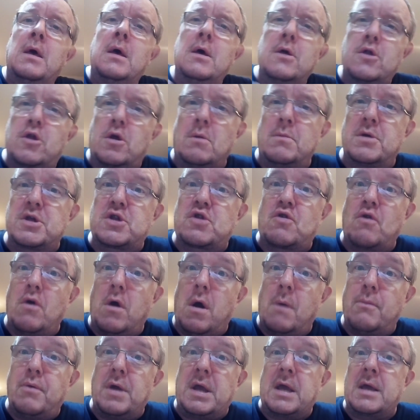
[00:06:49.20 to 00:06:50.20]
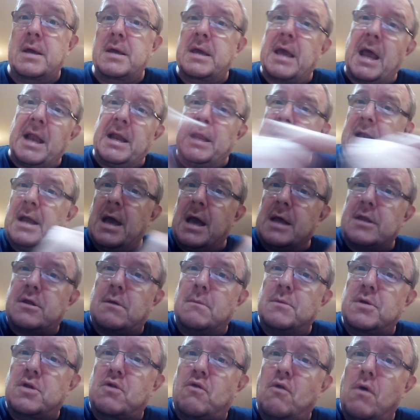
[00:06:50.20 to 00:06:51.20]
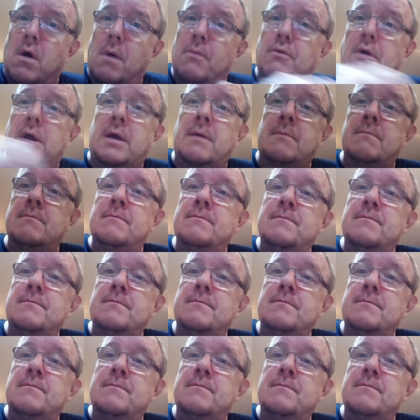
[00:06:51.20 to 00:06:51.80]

Summer Strawberry. Get in there, Summer Strawberry.